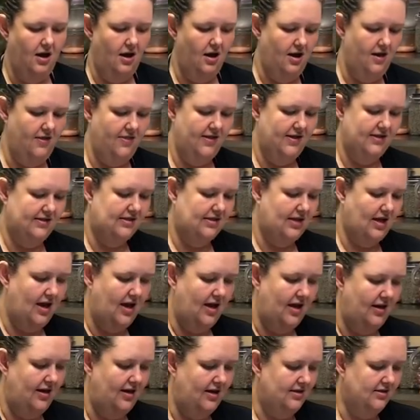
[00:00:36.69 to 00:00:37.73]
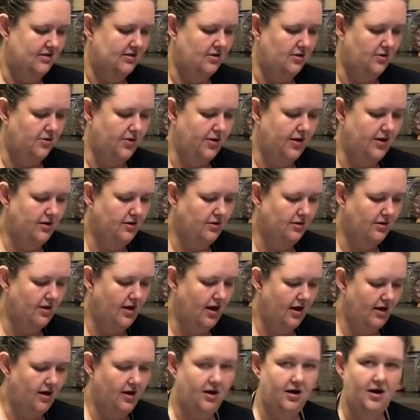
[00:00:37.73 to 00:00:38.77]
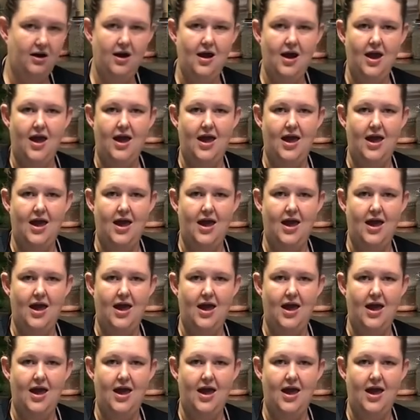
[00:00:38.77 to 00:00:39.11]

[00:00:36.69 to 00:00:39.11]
on this side is the crinkle cutter,